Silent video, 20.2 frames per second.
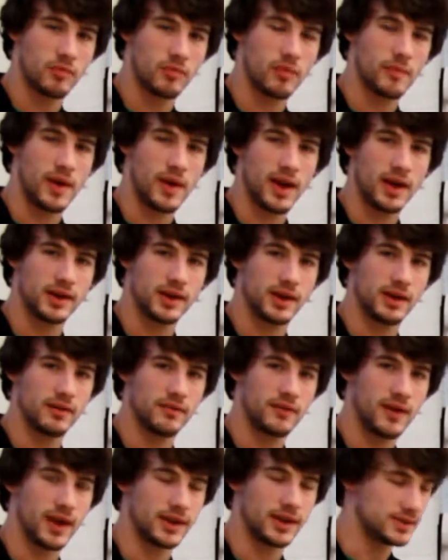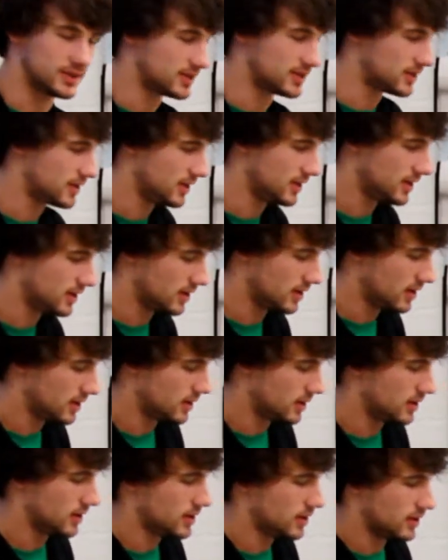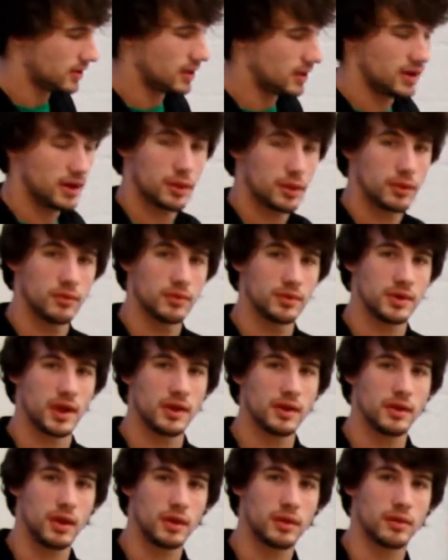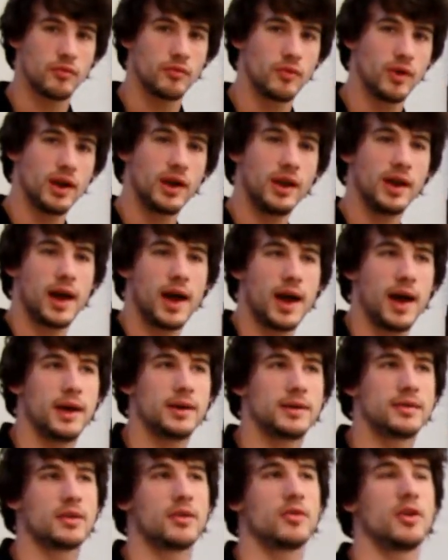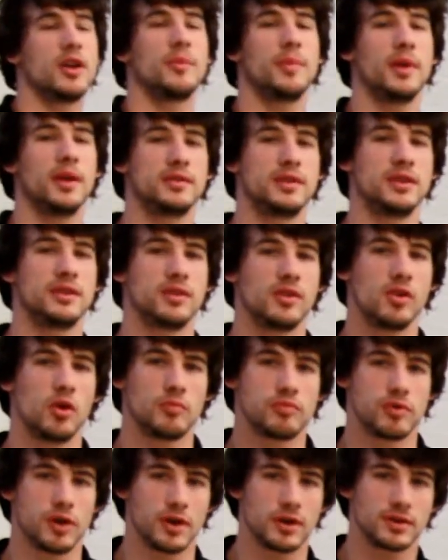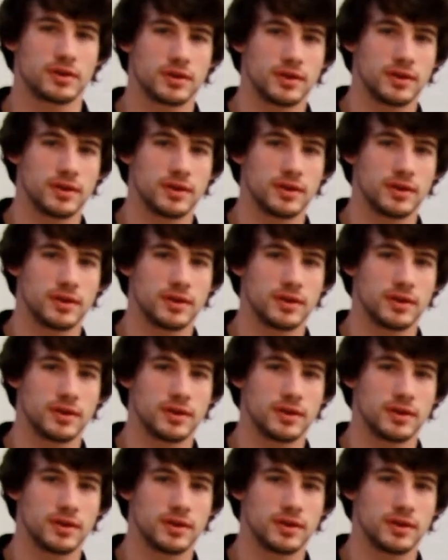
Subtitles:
and prepared in advance, then this will really add credibility to your product.